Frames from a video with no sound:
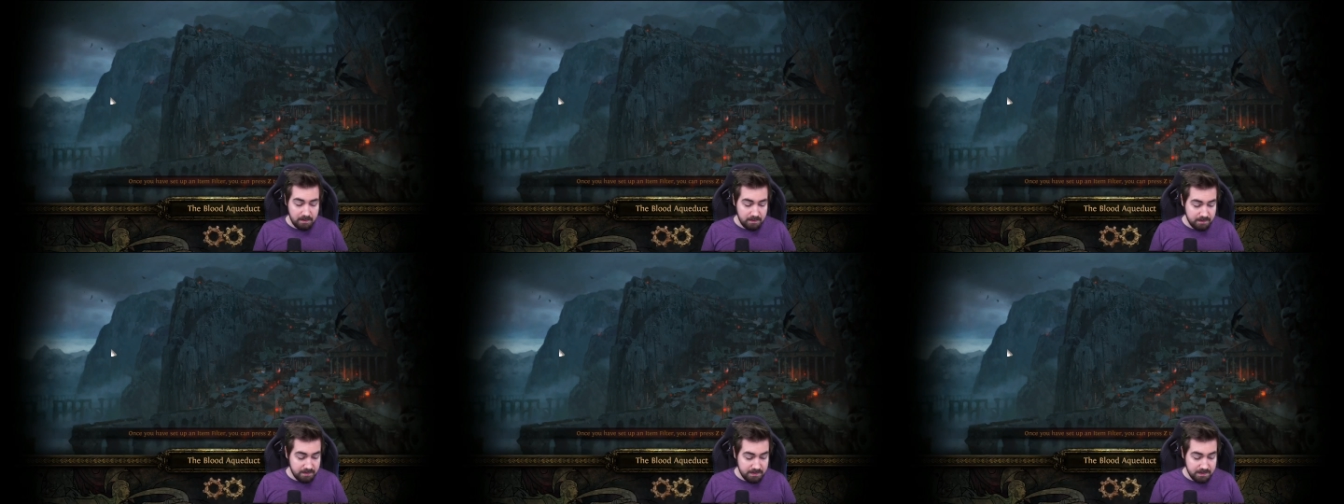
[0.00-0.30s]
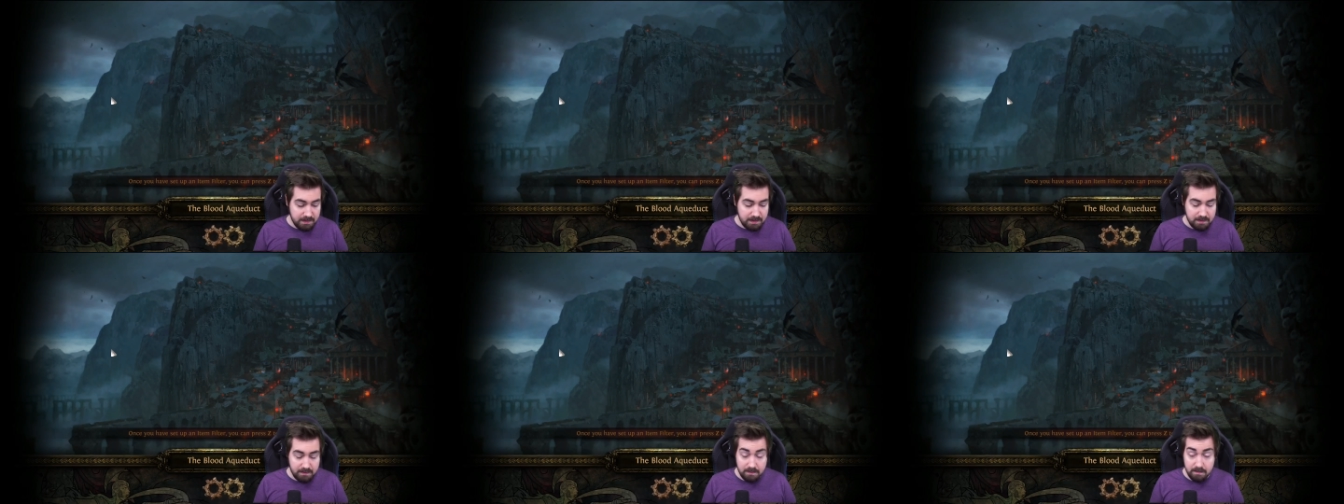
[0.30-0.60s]
Just
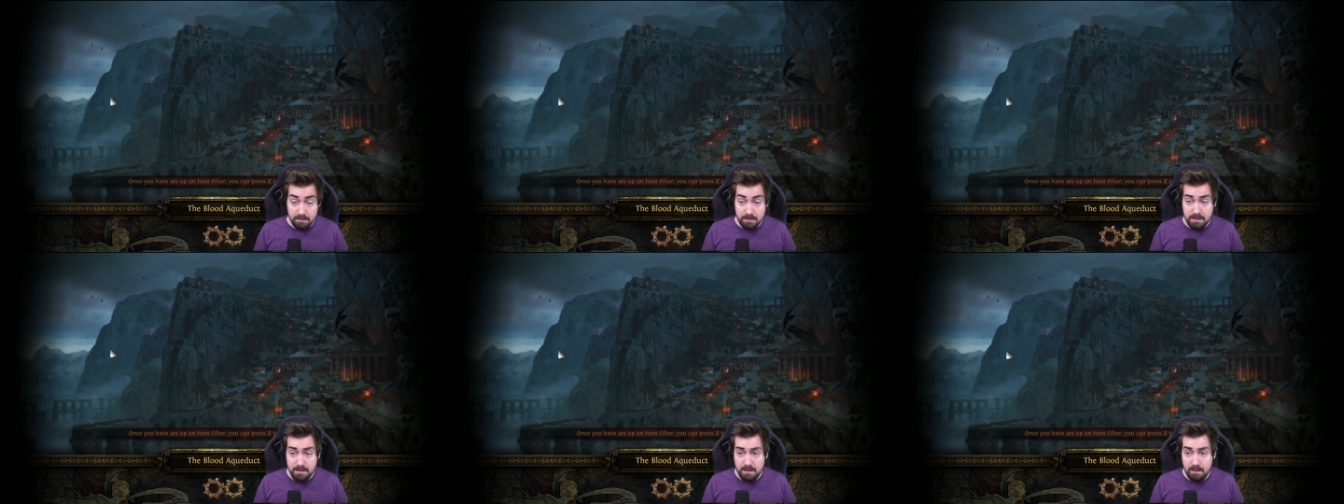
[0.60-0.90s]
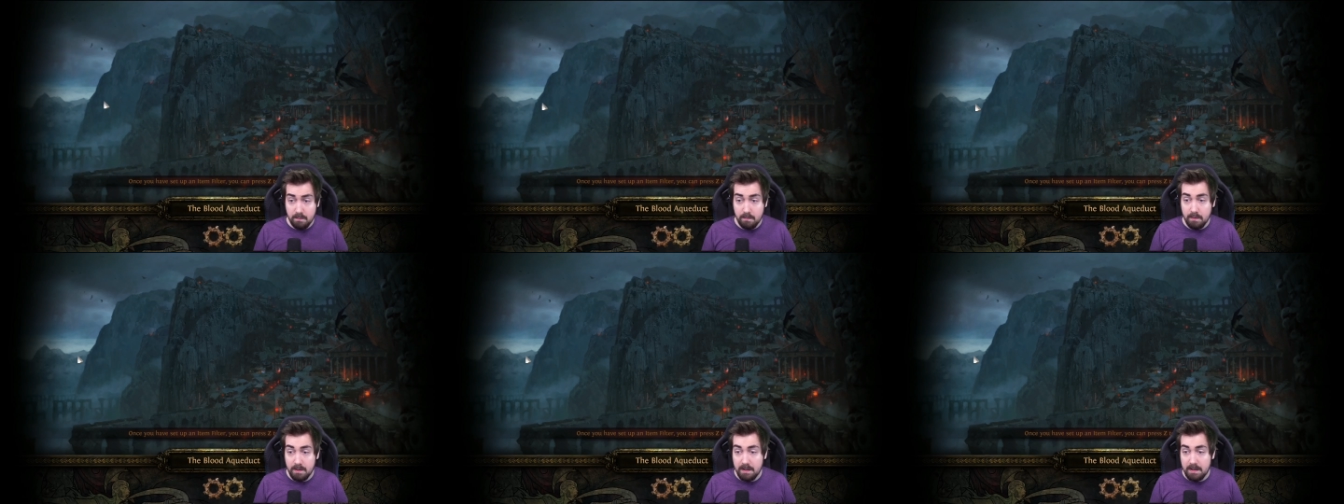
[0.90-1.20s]
need to go
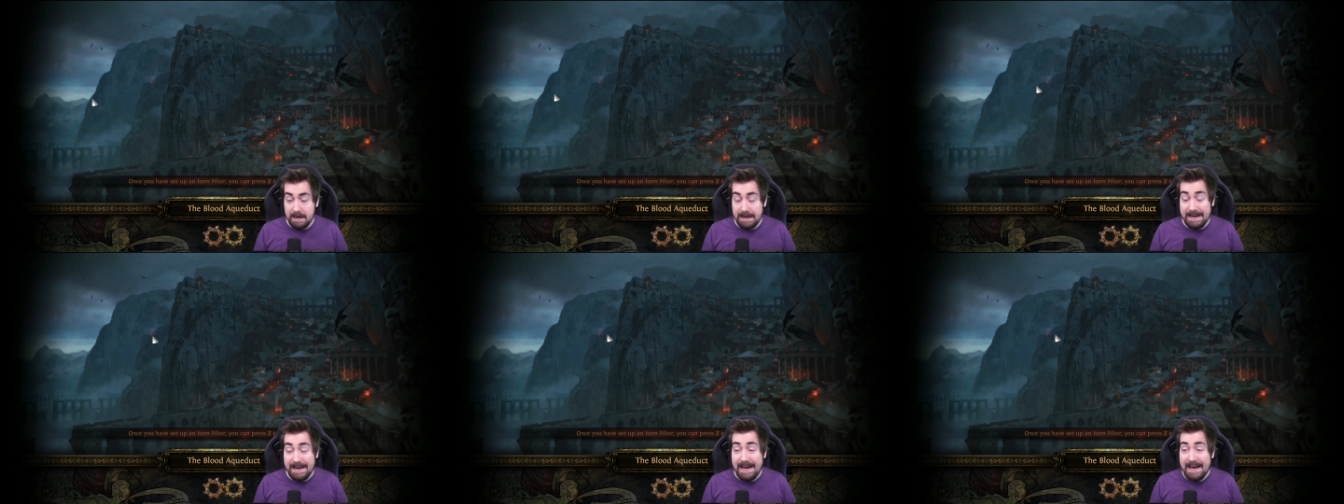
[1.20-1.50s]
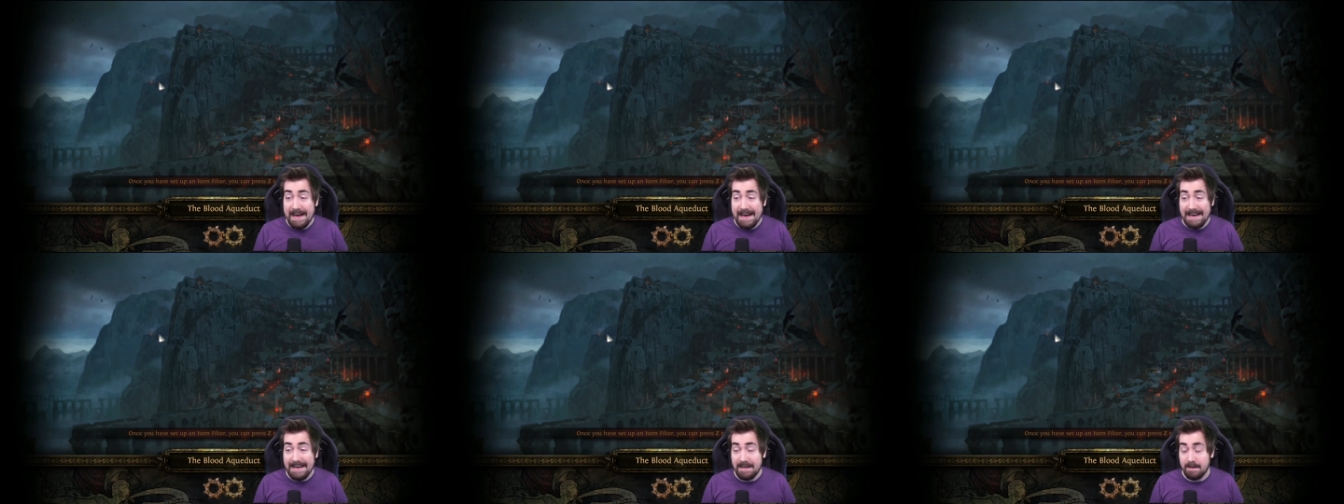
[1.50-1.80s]
somewhere and
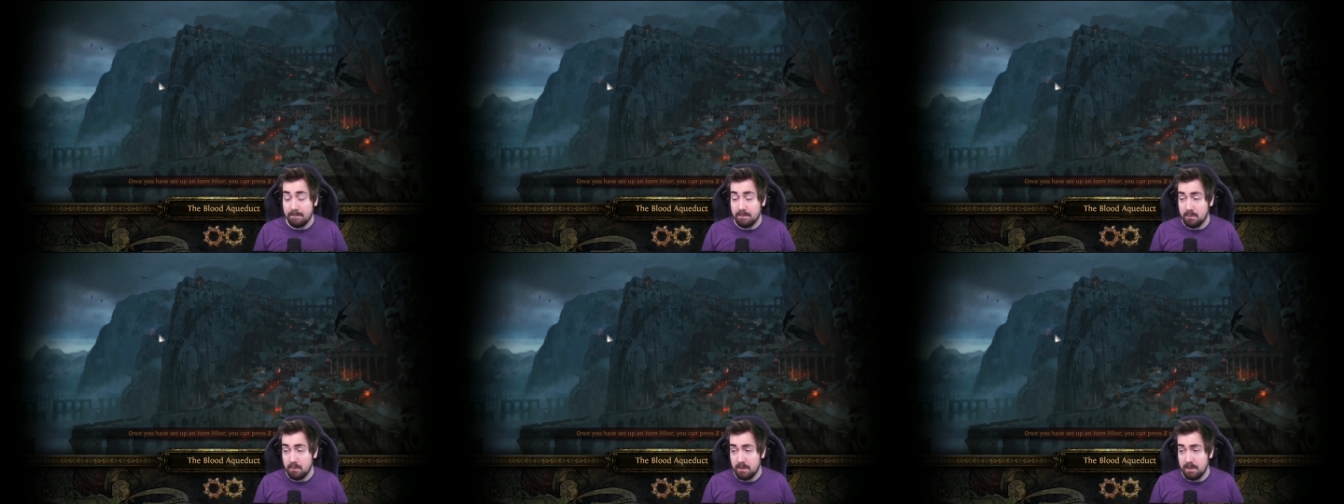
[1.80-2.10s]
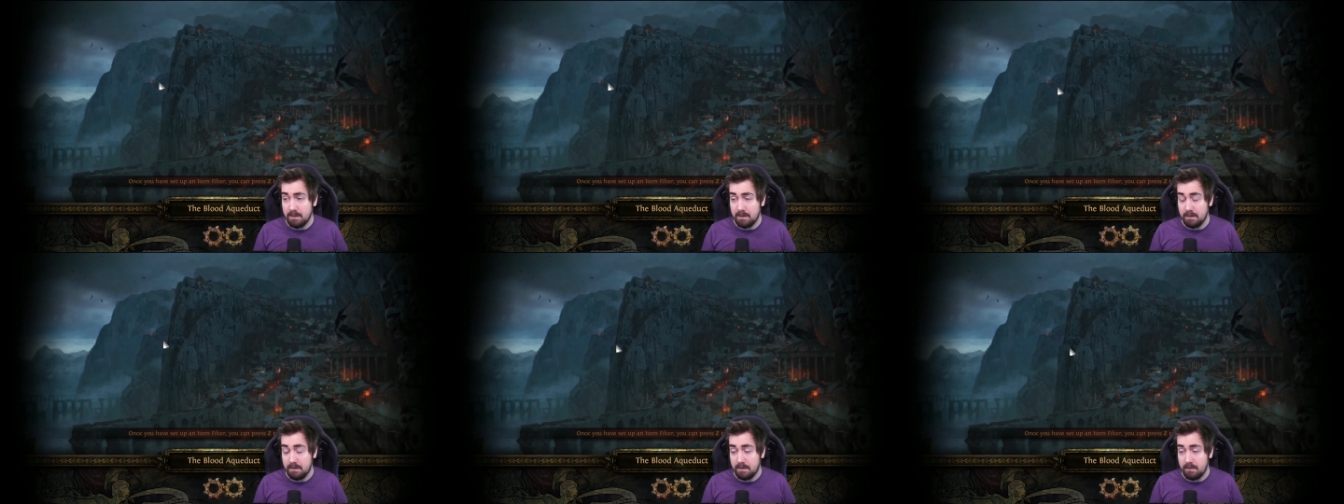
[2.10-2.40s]
I am
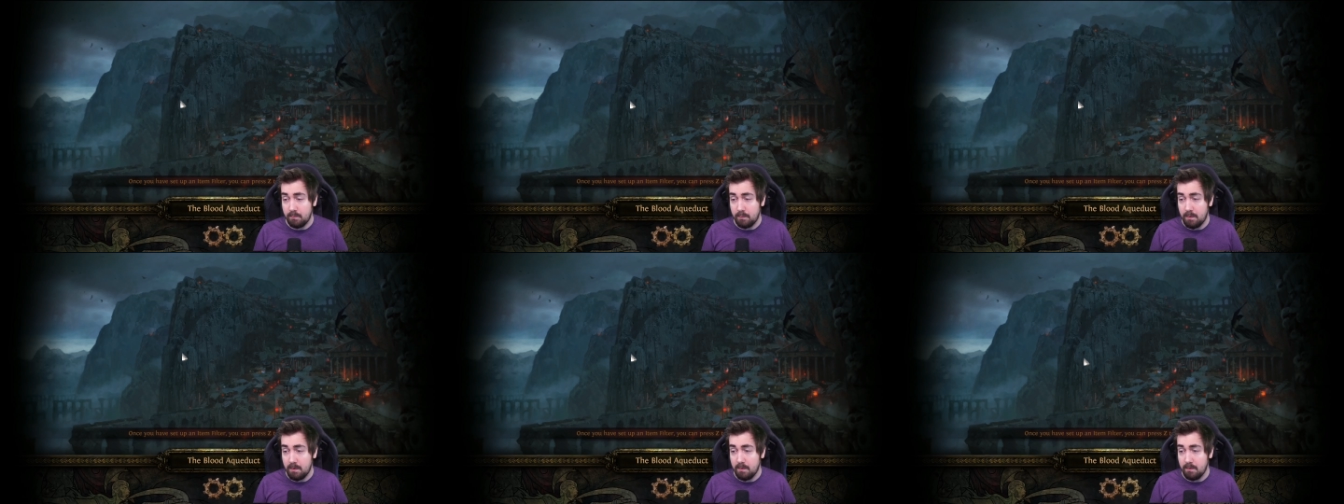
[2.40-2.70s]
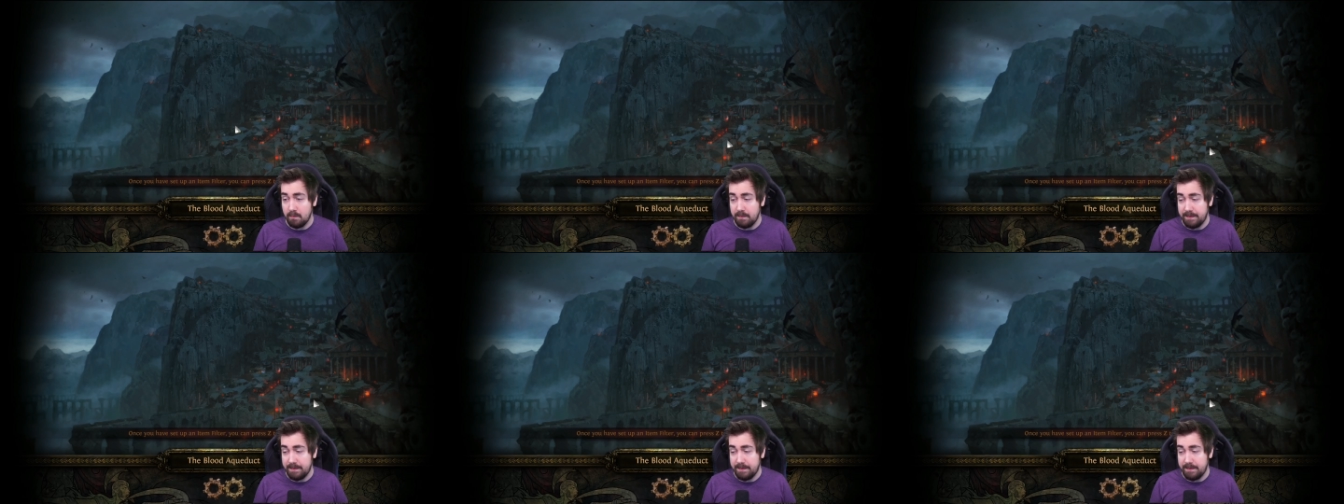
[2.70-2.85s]
going to throw